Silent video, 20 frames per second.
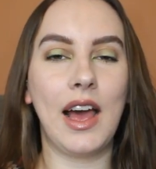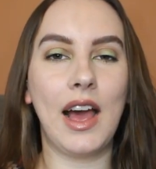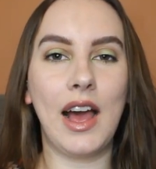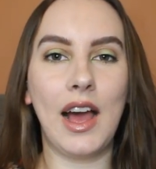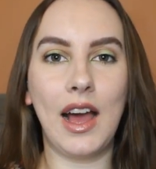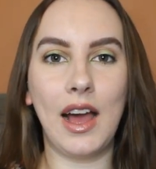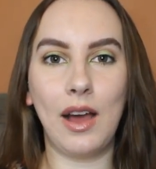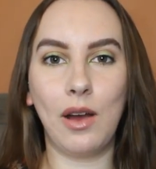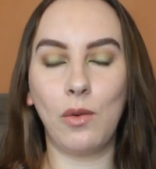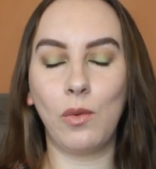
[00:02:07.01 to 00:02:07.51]

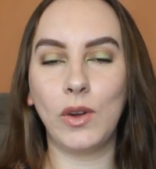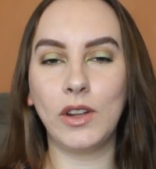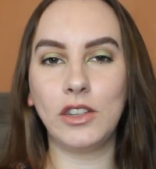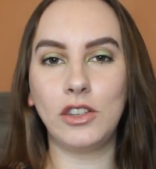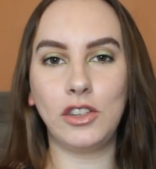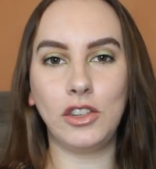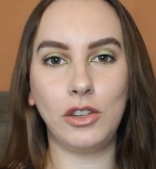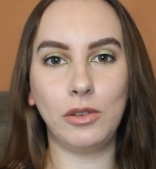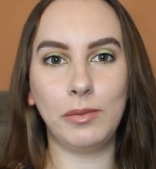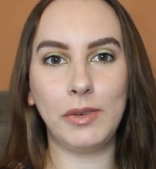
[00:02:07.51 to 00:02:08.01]
Uh,
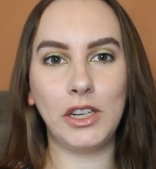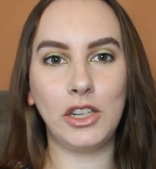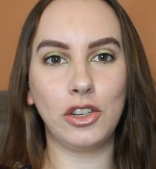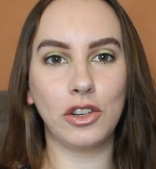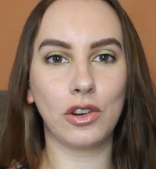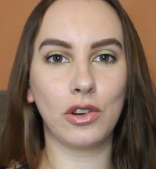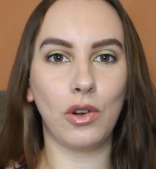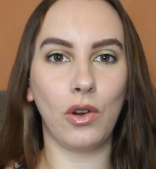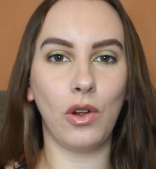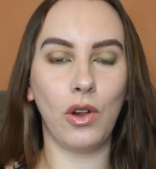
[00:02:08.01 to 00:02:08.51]
once you meet
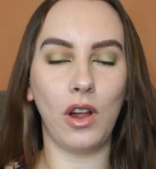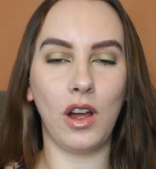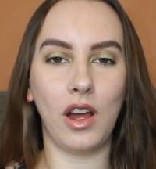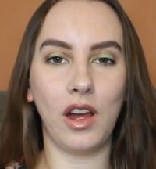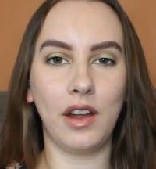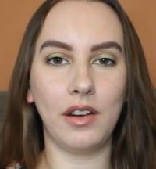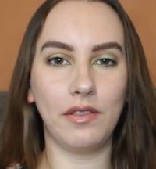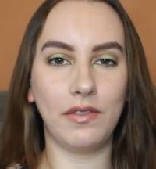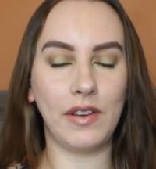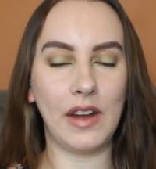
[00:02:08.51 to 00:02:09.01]
your goal
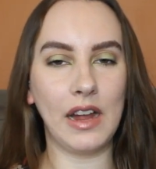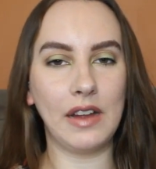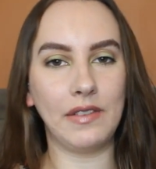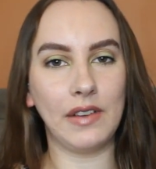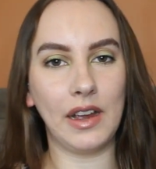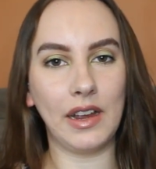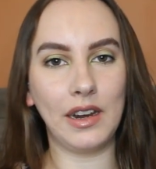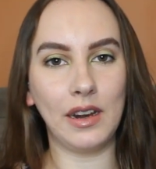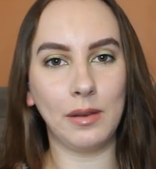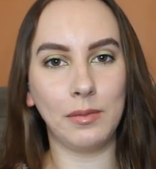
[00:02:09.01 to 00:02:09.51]
on five
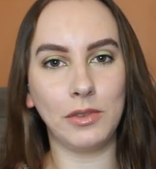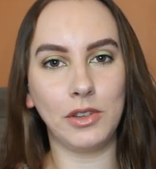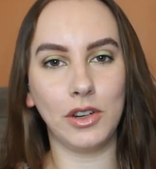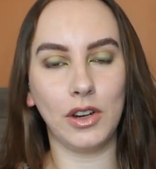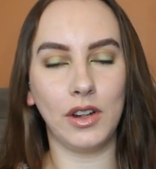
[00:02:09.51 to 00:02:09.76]
items,